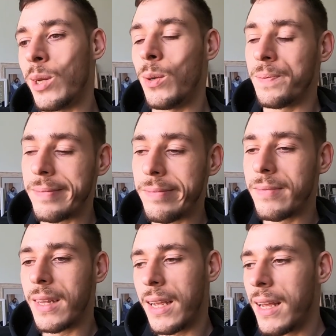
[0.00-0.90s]
So,
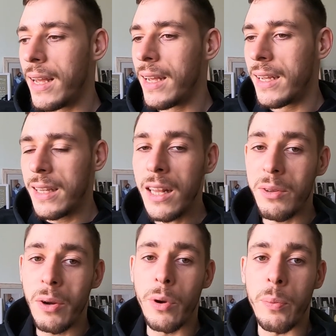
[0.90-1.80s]
you
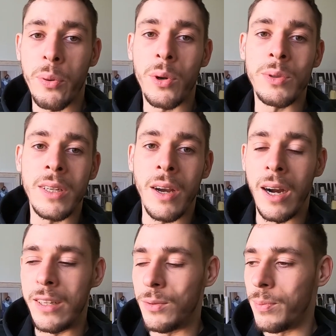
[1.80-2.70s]
know, there were pros and
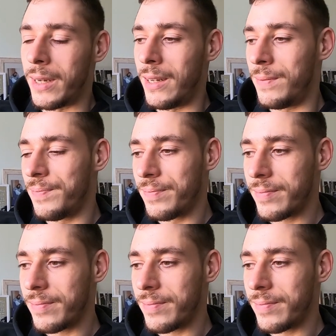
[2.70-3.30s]
cons. But